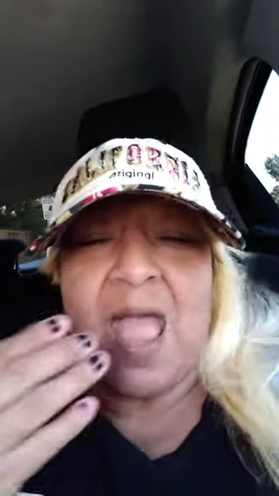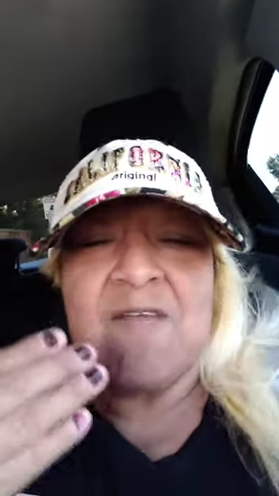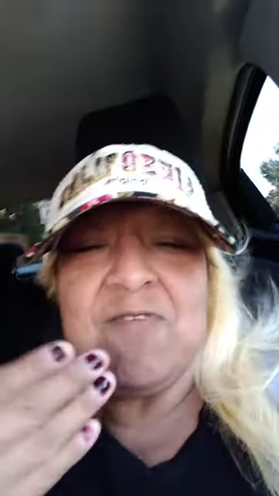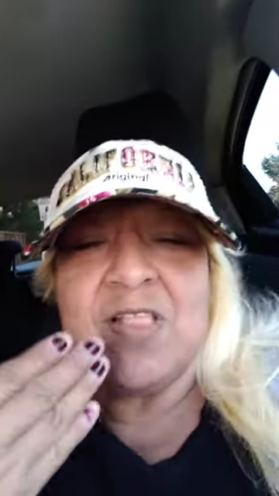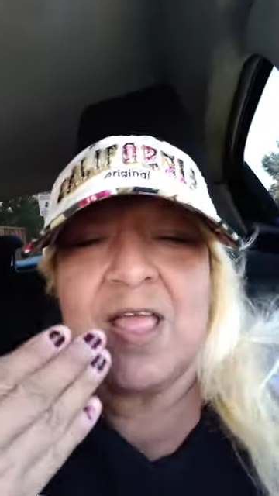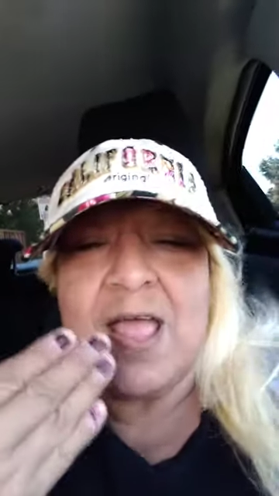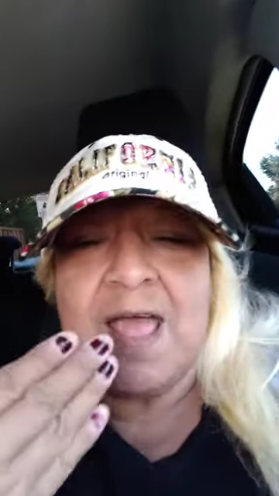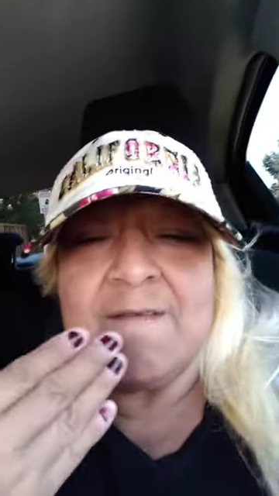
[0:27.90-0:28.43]
feel
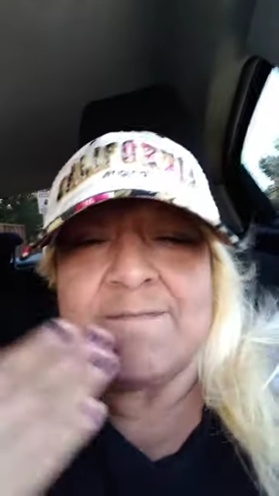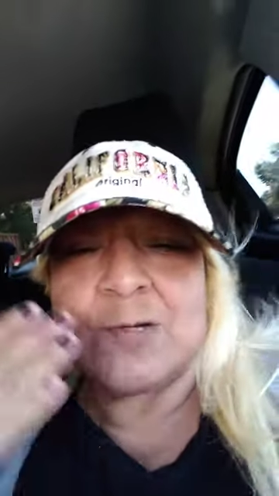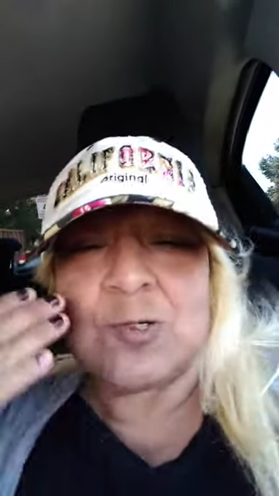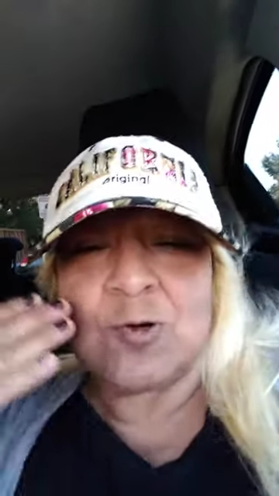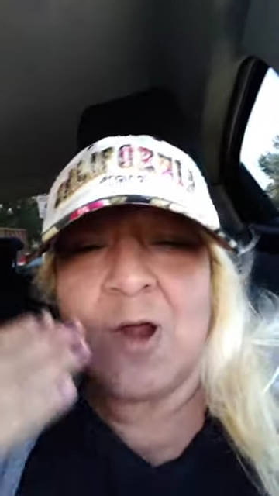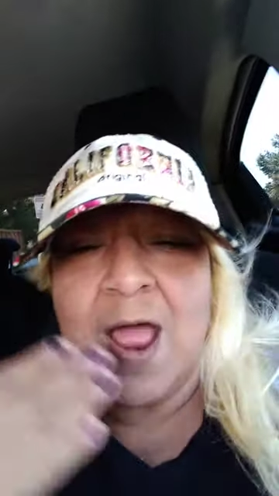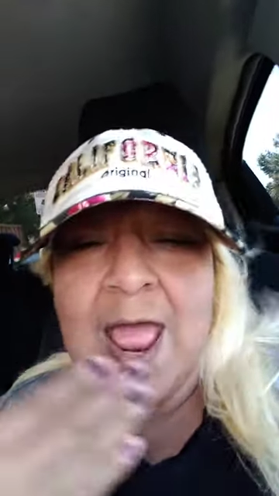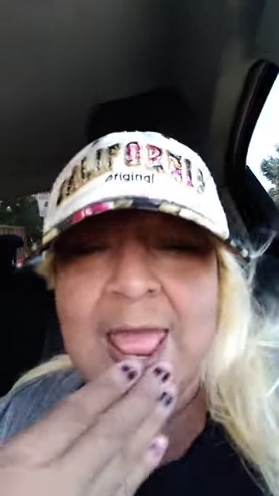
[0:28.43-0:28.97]
like I have
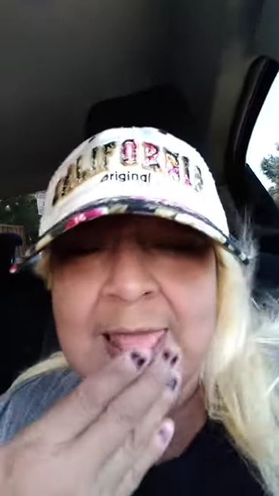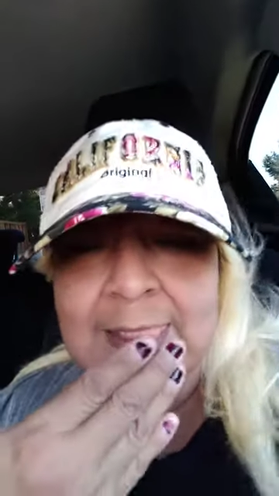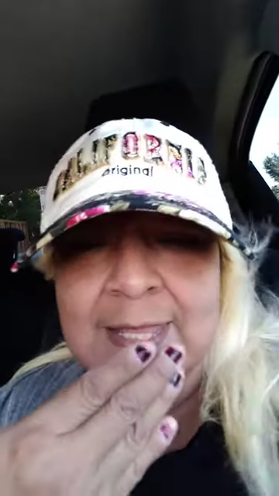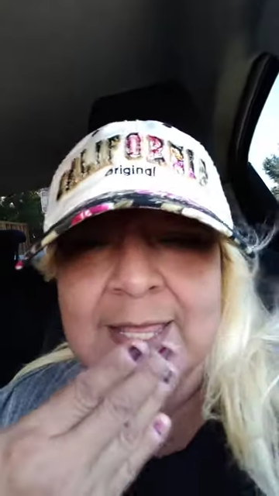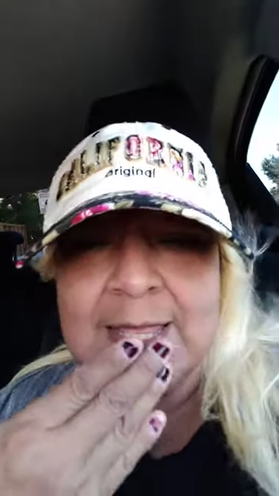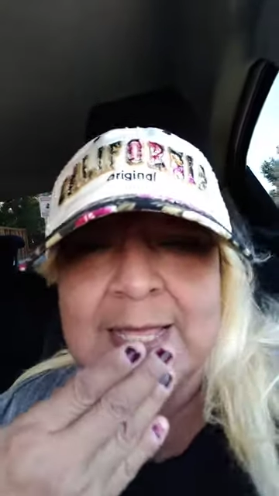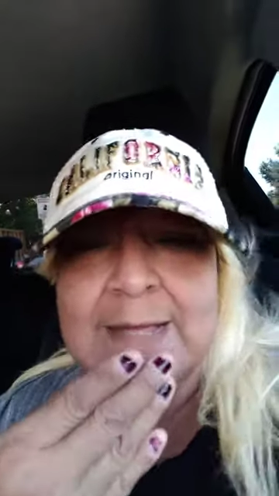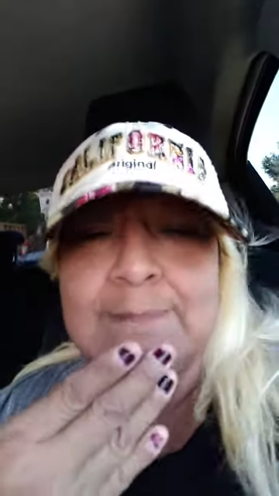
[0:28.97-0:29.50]
dry
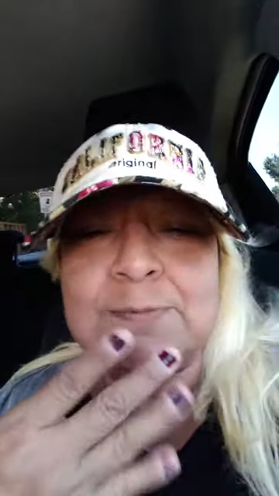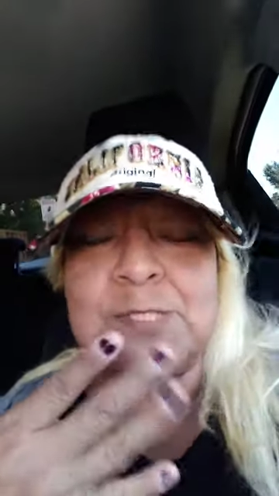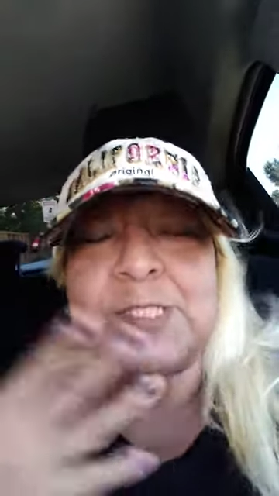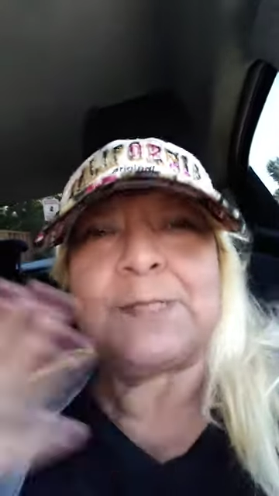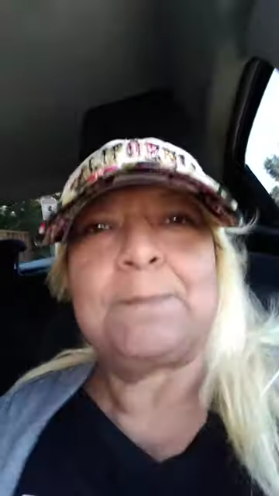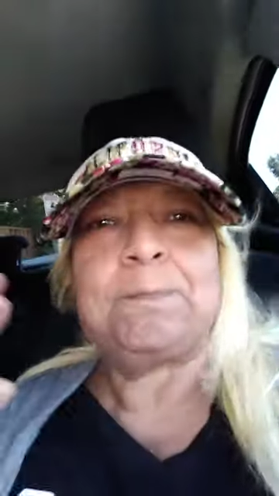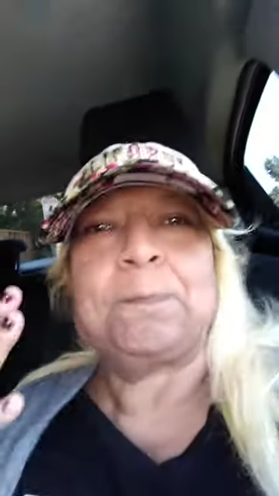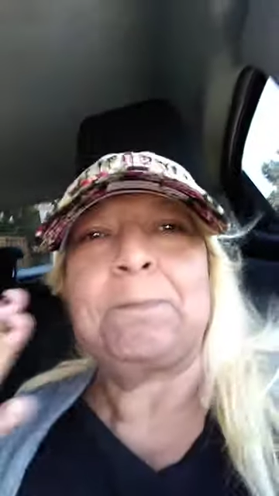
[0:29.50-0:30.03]

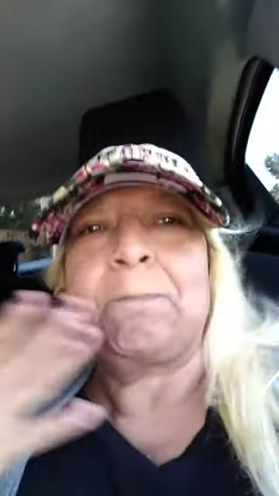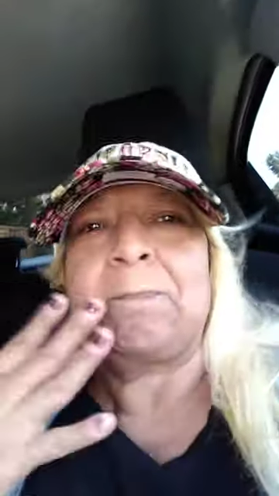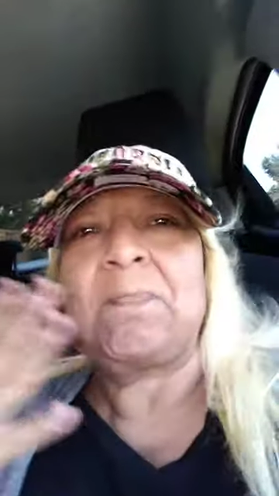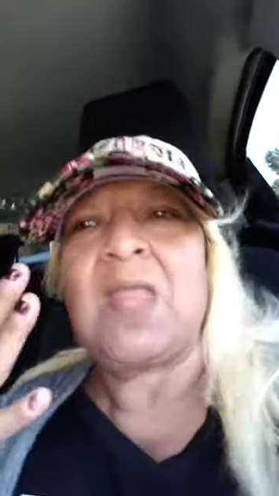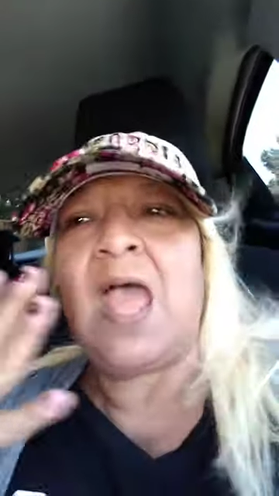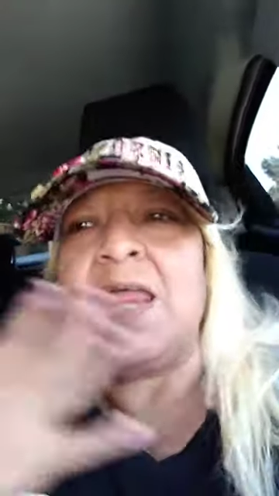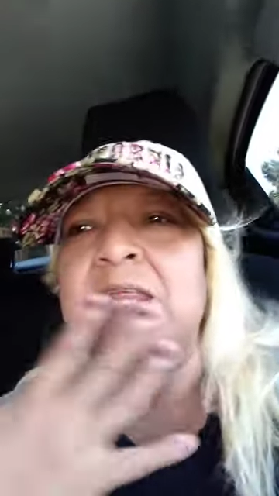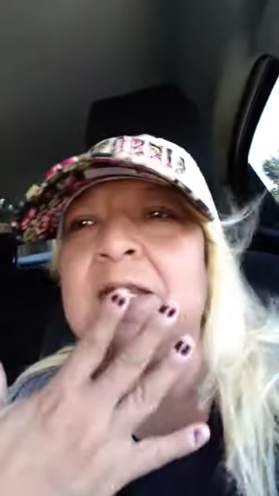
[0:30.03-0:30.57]
lips.
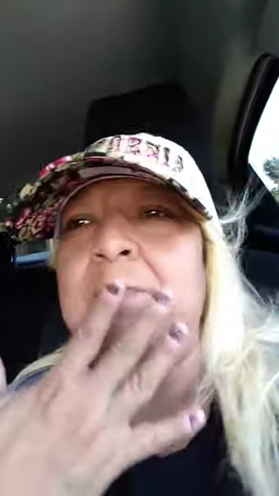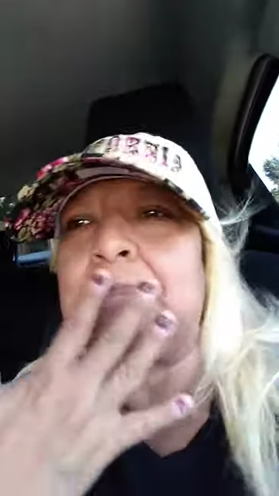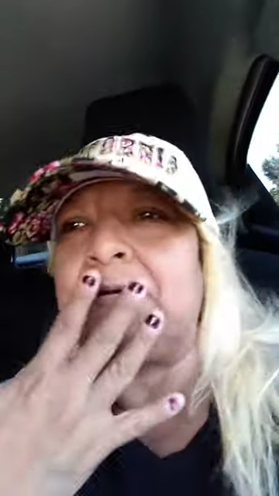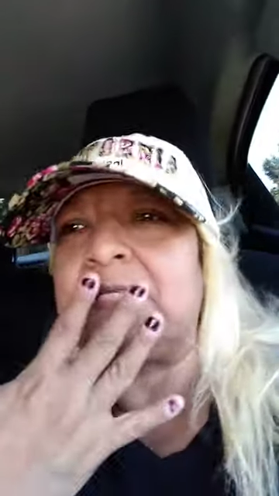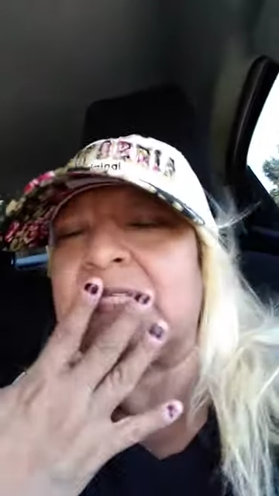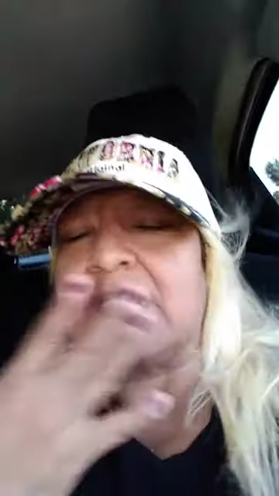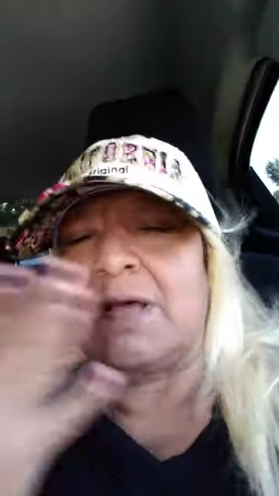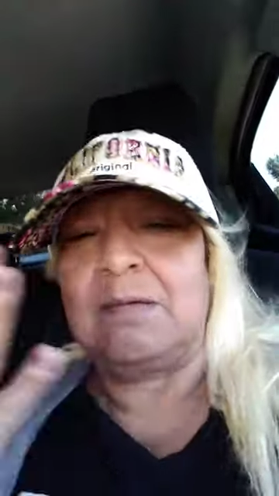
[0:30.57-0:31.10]
I need to
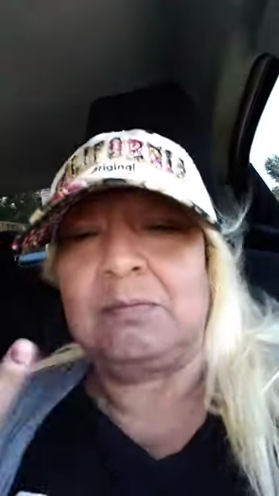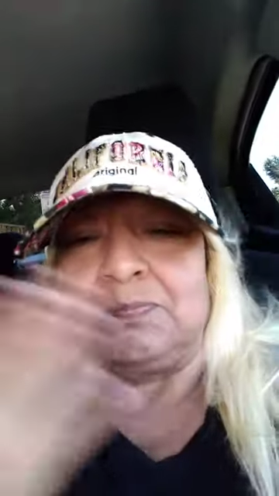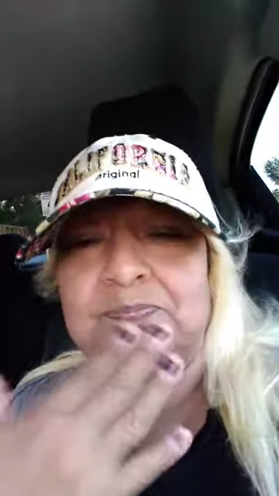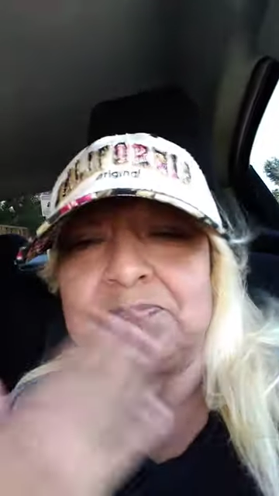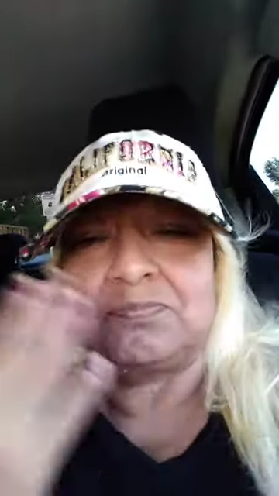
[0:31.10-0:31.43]
put some